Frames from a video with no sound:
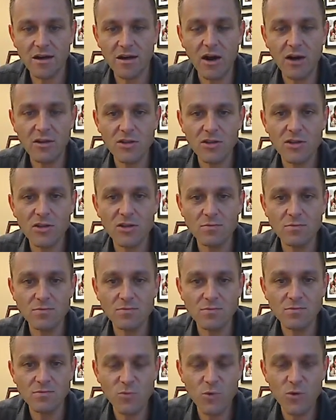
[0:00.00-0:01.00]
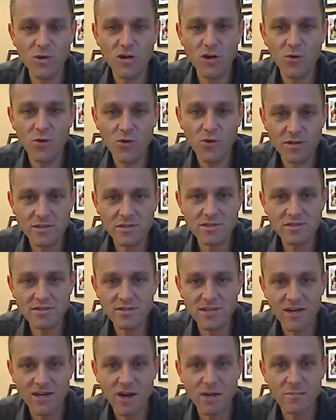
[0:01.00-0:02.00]
our little
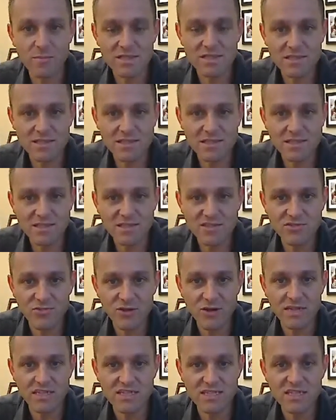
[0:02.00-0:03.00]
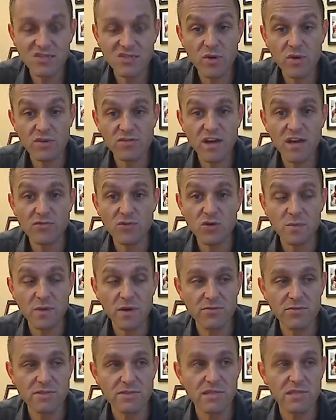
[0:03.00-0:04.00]
workhorse in our business, running T25 group
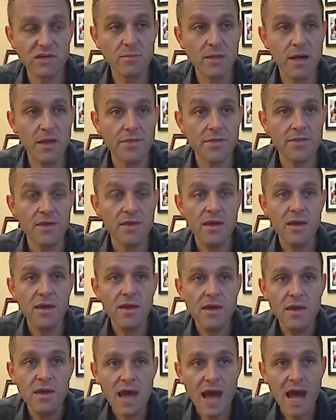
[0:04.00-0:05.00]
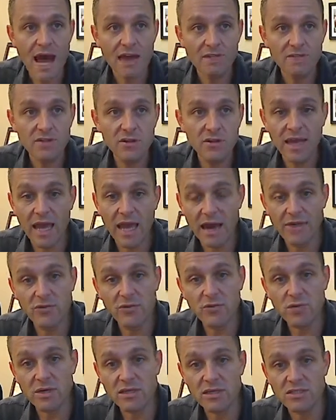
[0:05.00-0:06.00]
every single month. I feel like
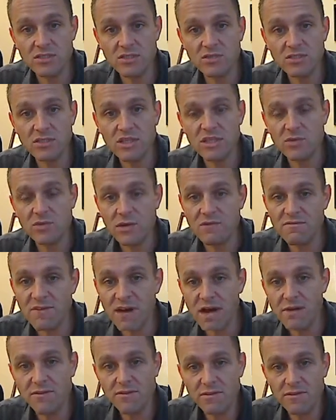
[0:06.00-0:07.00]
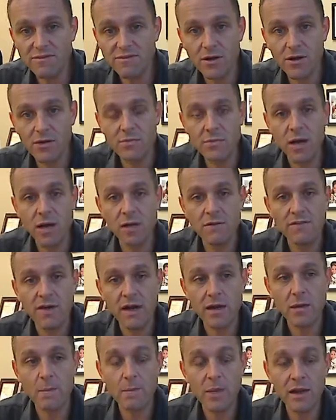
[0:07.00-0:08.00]
everyone can do T25 if they follow the
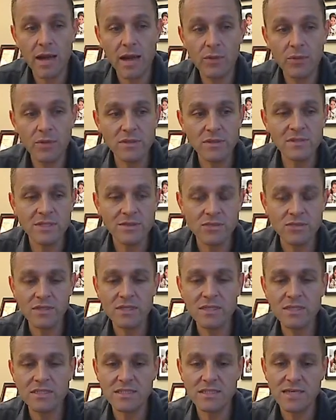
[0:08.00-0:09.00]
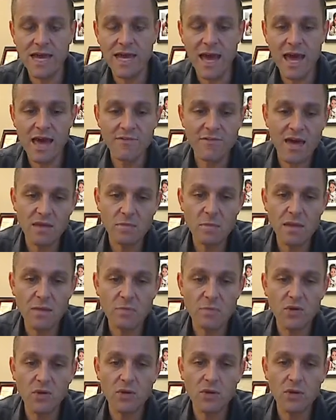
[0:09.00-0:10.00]
modifier, but I will tell you this, is I have had
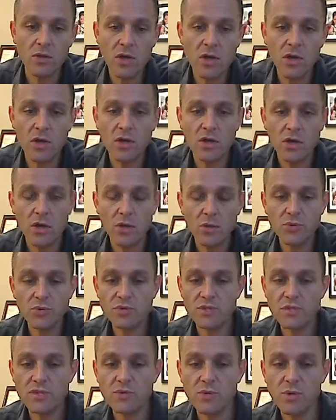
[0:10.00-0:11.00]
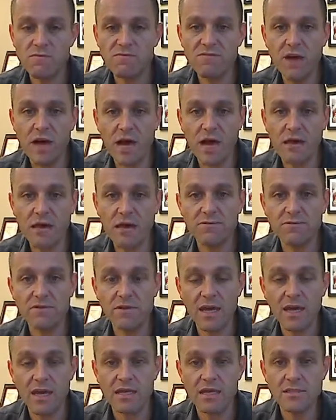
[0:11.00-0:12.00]
people go through T25
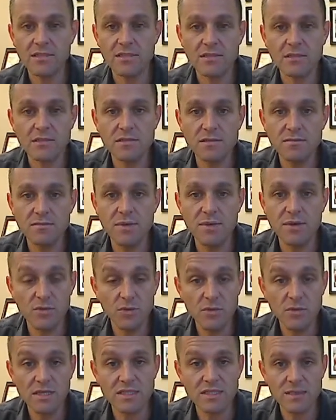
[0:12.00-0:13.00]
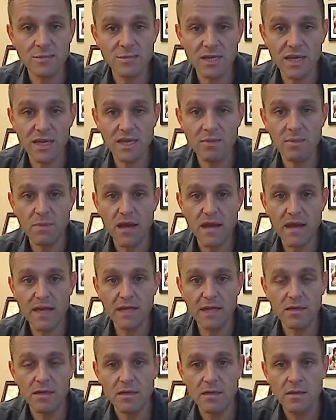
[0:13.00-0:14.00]
and be really intimidated by
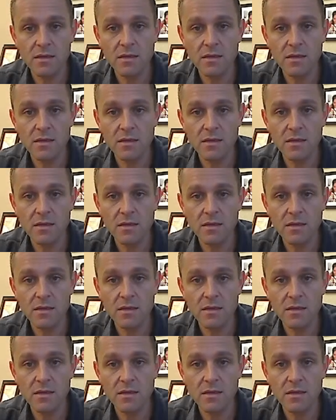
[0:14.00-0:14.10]
it.